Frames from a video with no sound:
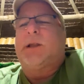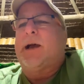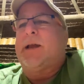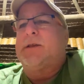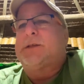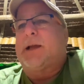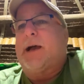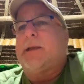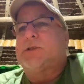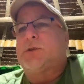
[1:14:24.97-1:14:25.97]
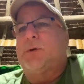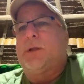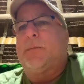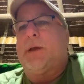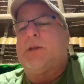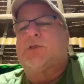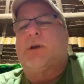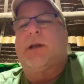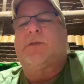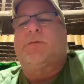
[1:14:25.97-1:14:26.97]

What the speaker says: Lion is the guy that's doing he's